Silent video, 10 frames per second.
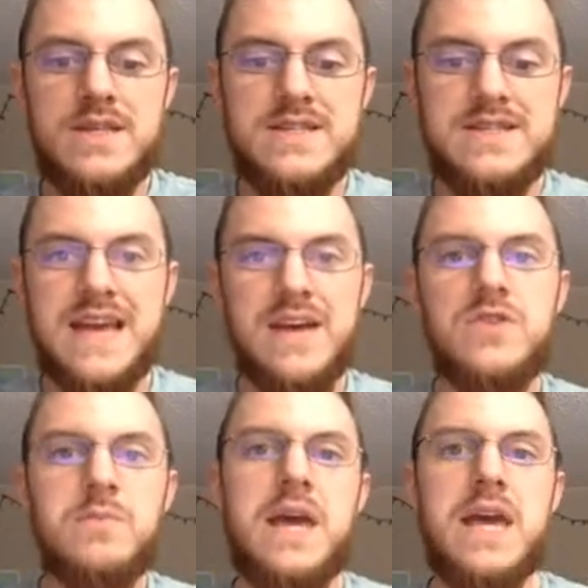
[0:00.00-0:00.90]

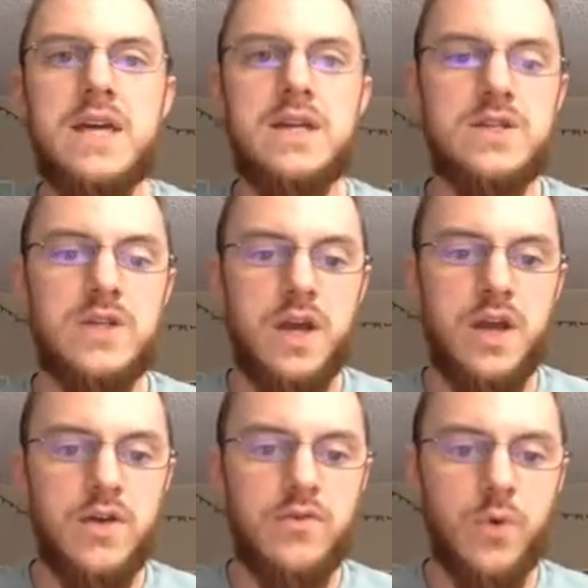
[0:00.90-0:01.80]
sales page
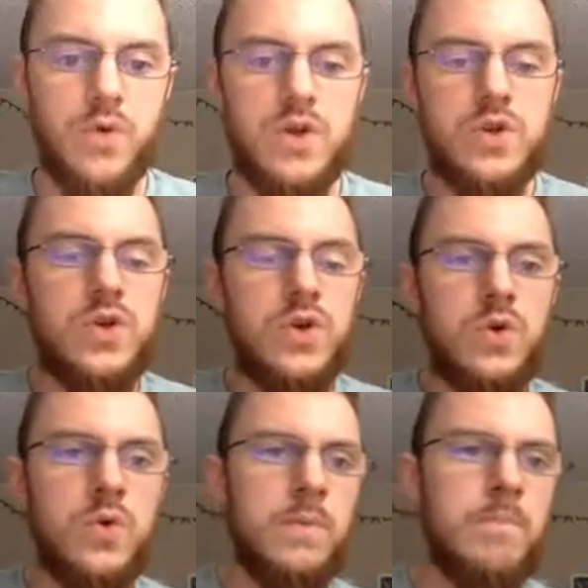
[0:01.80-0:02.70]
for the
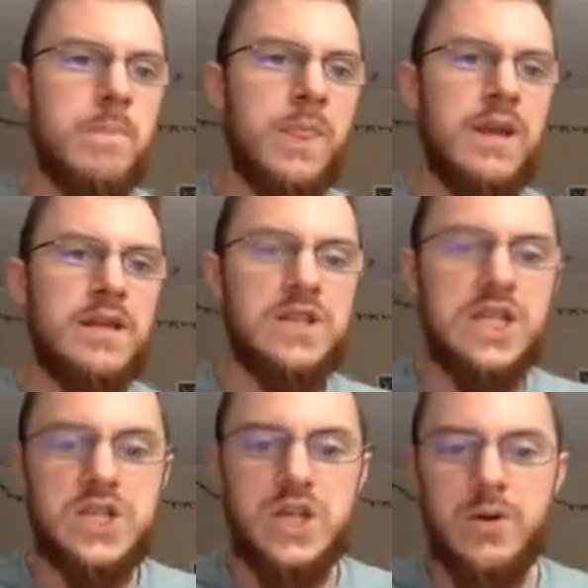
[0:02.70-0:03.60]
new
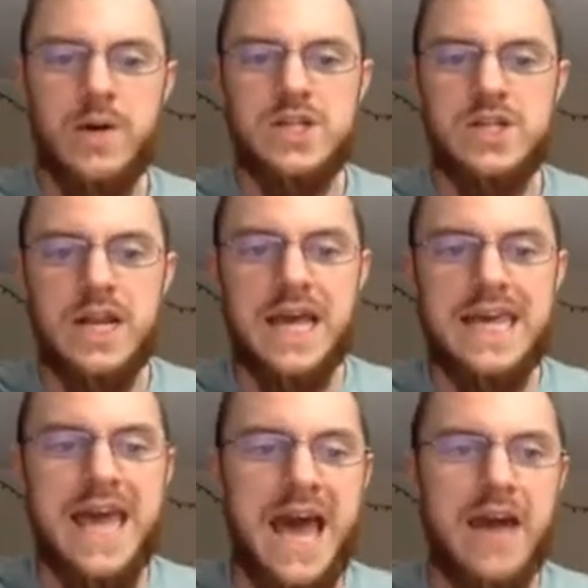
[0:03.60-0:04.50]
Lead Generation
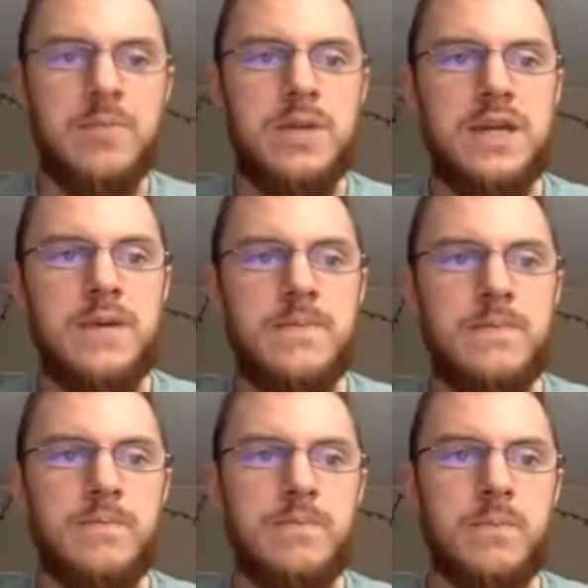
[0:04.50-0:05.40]
Academy
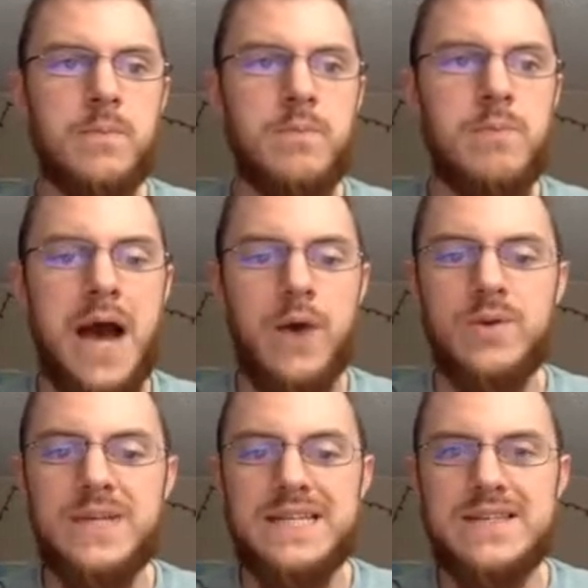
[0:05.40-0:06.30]

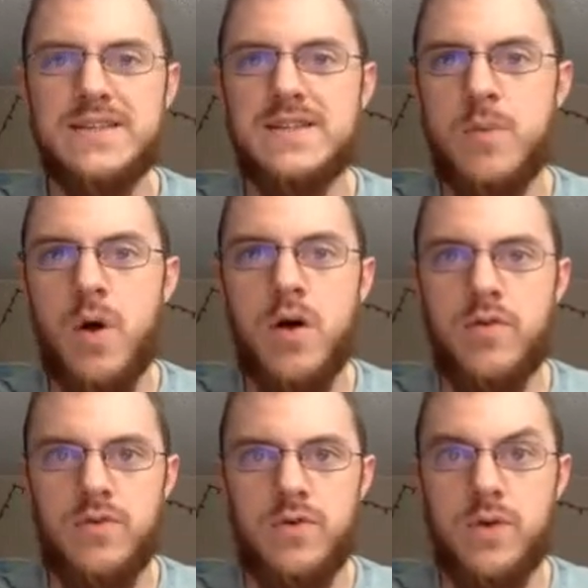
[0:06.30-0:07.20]
Power Lead System
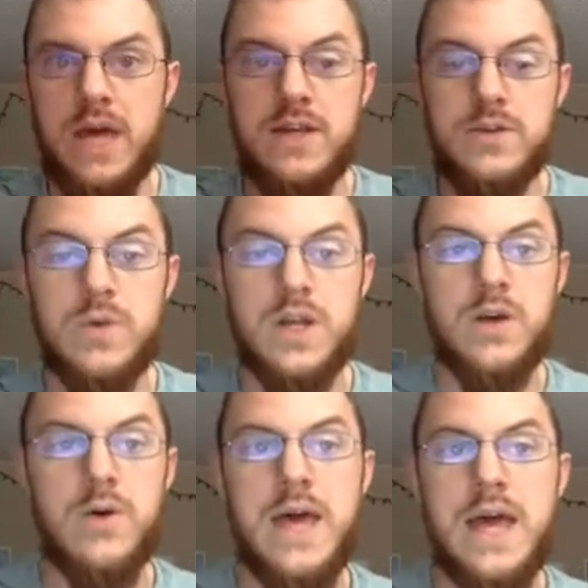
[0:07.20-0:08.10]
offer. Okay, we're going to
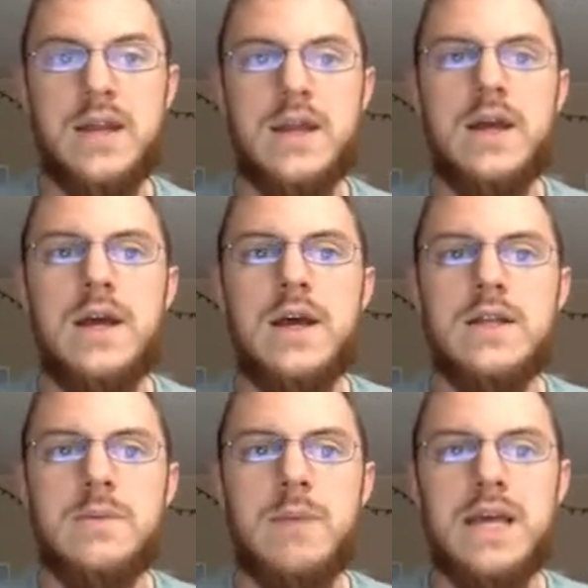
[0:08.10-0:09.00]
go ahead
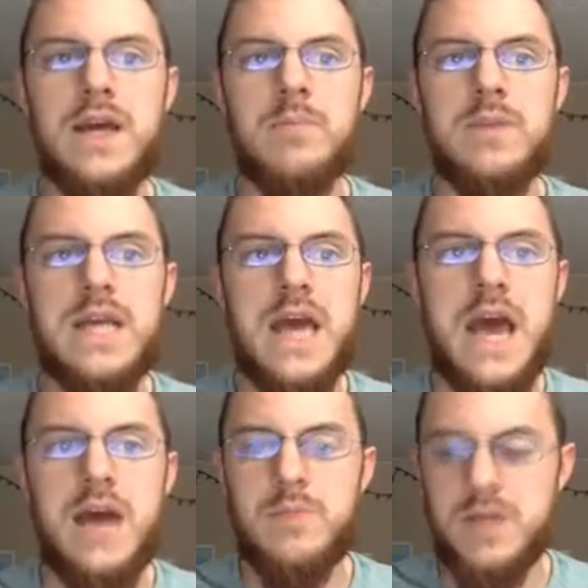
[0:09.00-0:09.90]
to
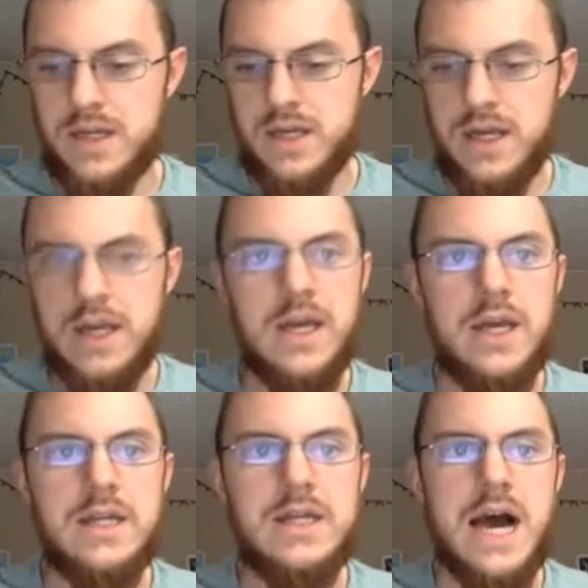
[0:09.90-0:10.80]

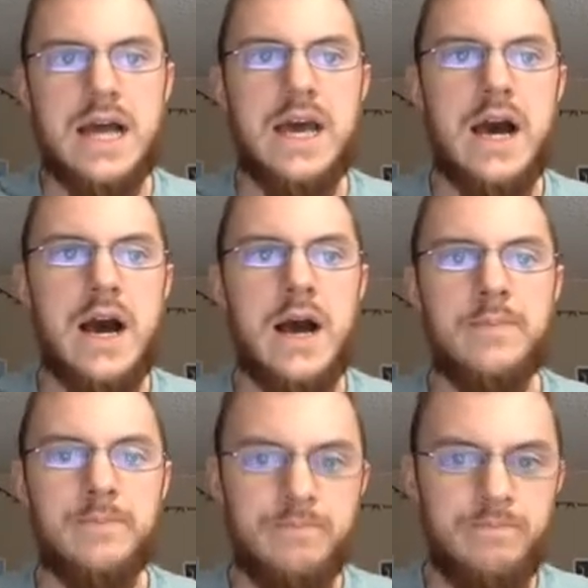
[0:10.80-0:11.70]

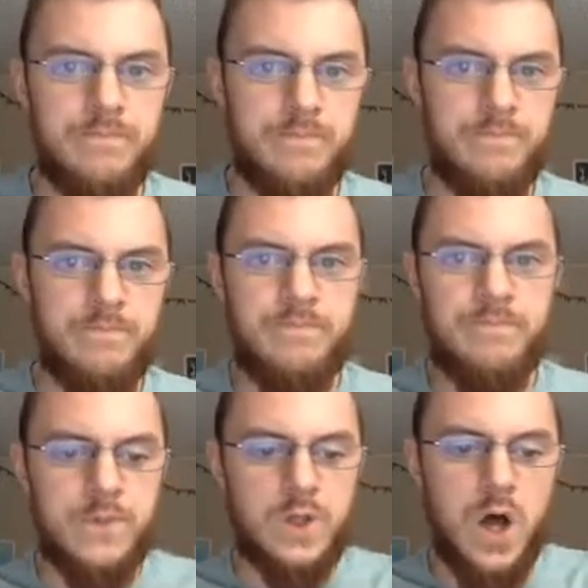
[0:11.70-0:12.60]
mycompanyadmin.com,
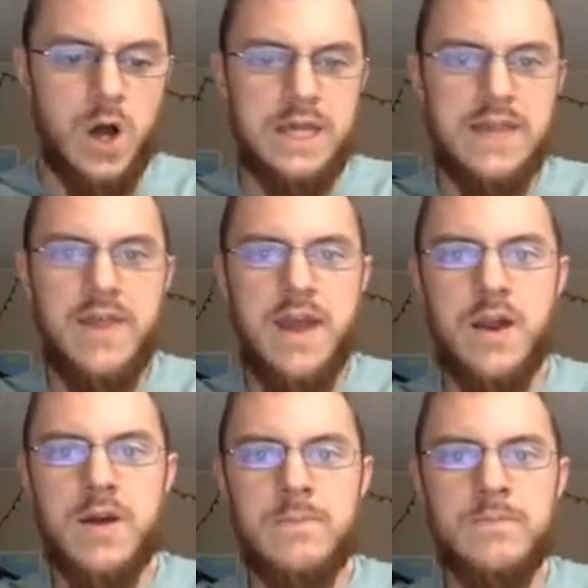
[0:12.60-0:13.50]
log in
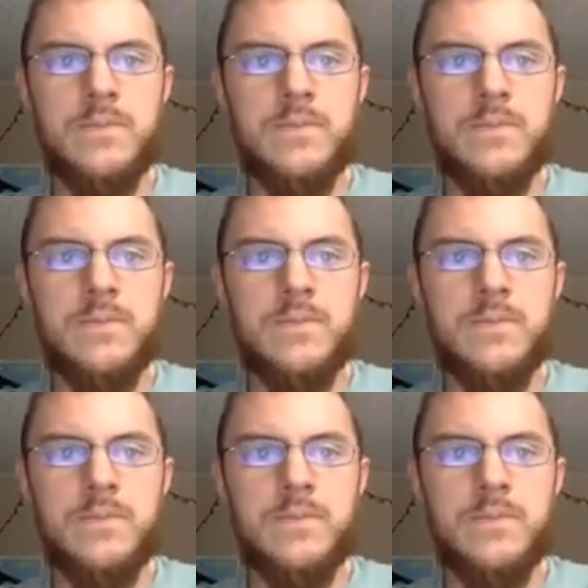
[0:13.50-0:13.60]
there.